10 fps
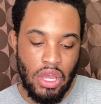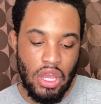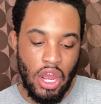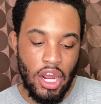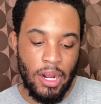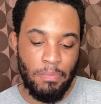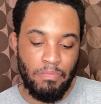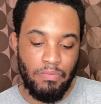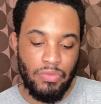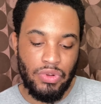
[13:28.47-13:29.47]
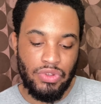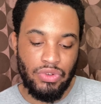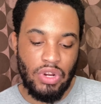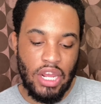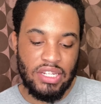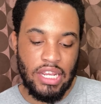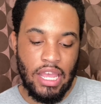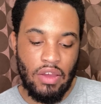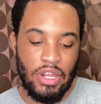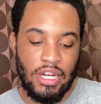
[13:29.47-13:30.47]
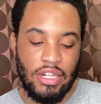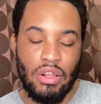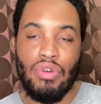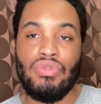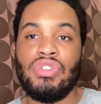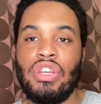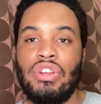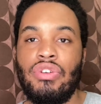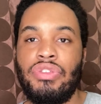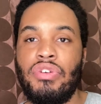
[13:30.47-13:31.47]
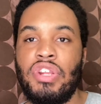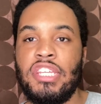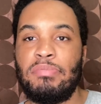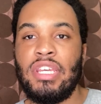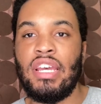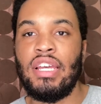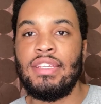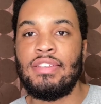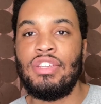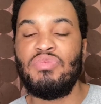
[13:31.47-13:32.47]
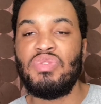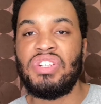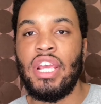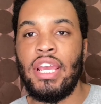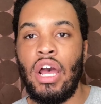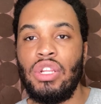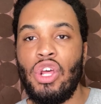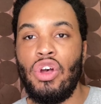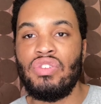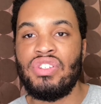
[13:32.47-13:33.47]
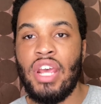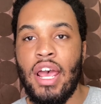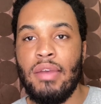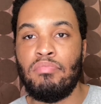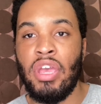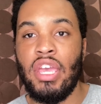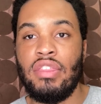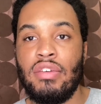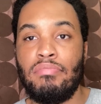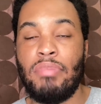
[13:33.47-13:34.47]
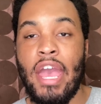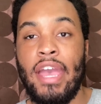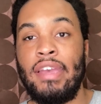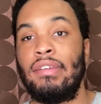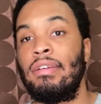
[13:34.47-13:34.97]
Do not take out any loans in your 30s because you will take a long time paying them back.